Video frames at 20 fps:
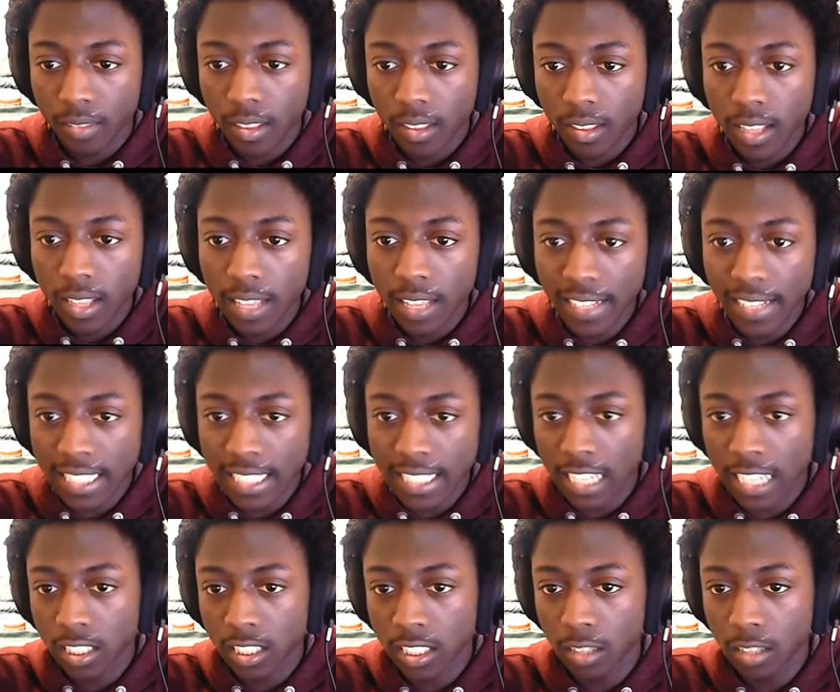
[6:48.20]
And that's
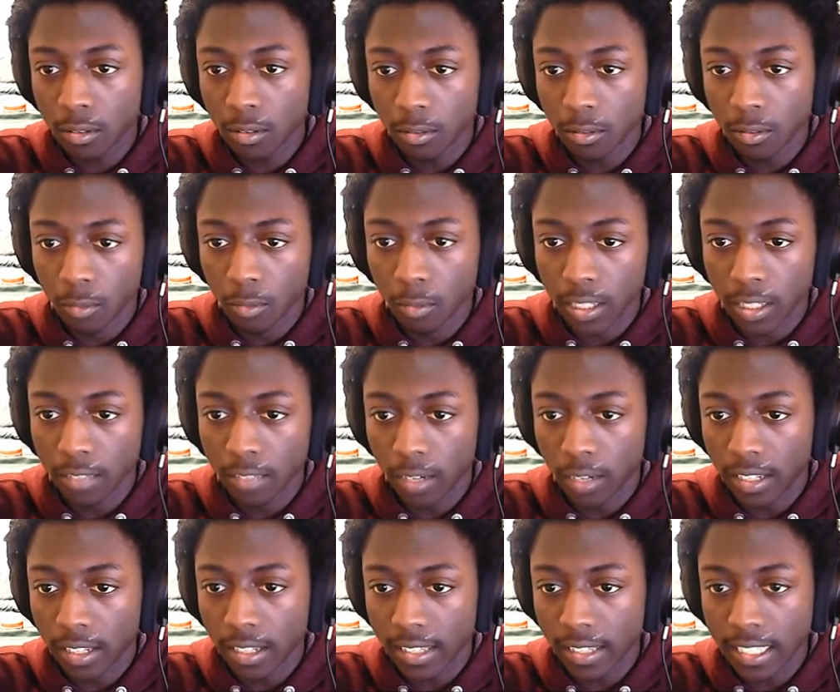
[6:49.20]
actually one
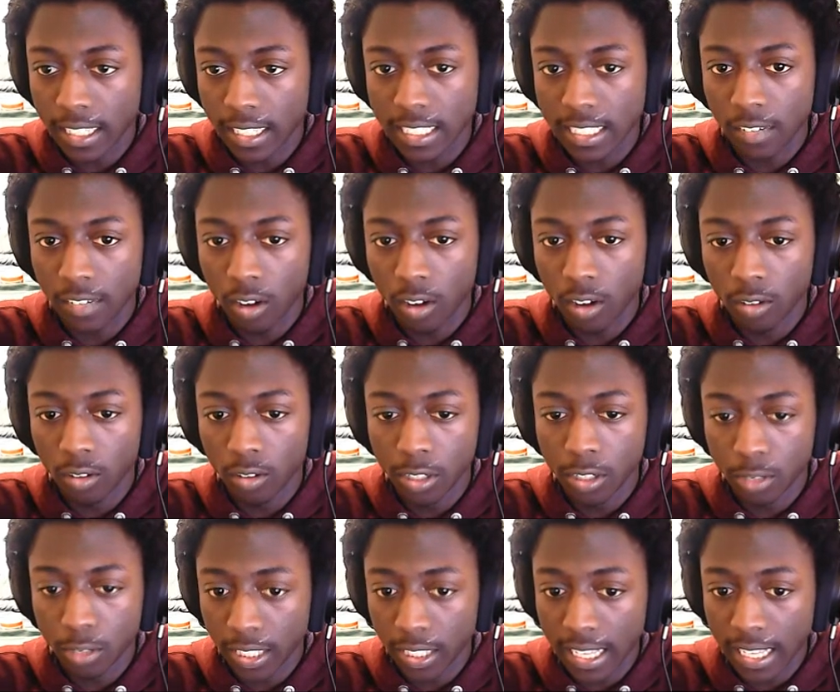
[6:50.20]
of the things that
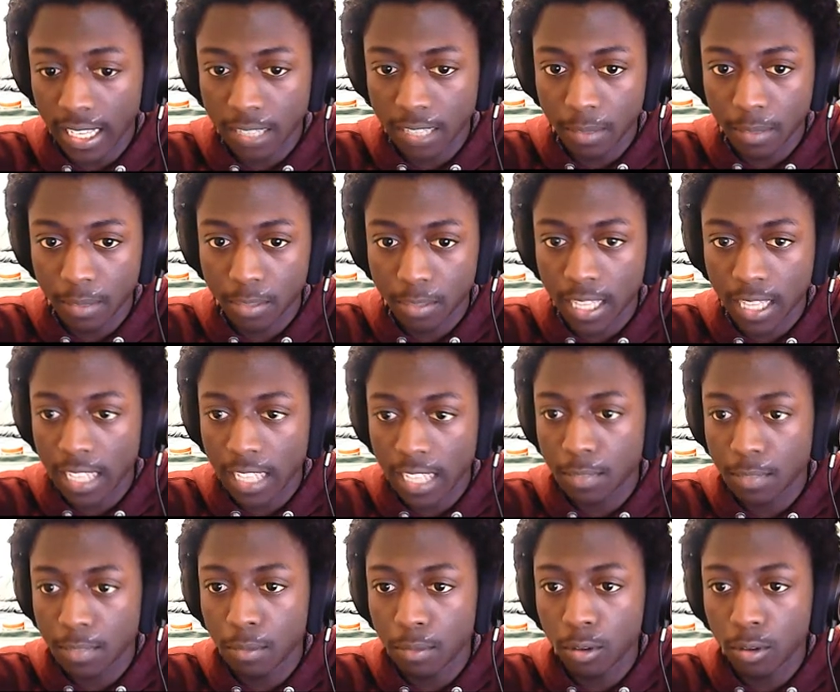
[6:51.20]
usually gets me upset is
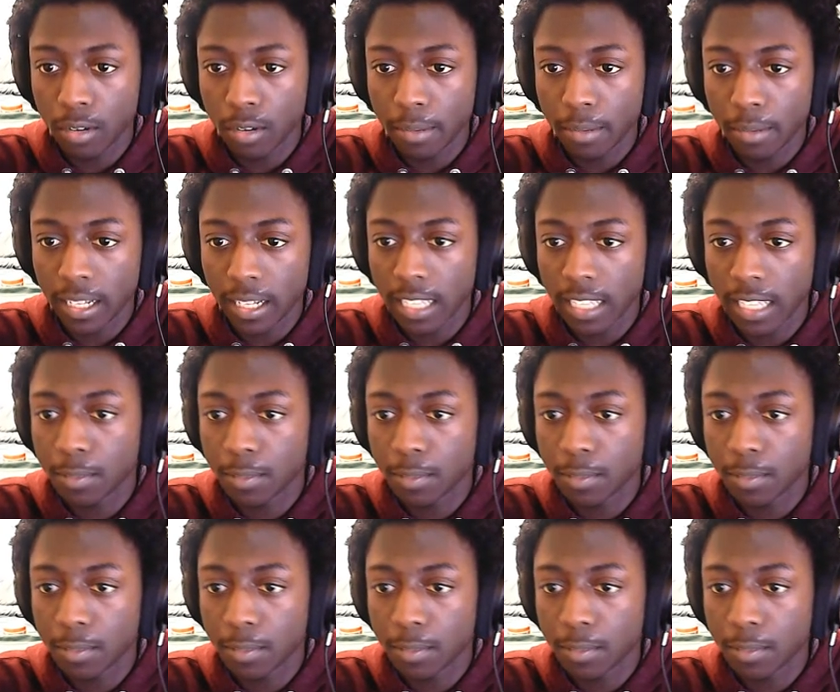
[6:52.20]
people going to mid lanes,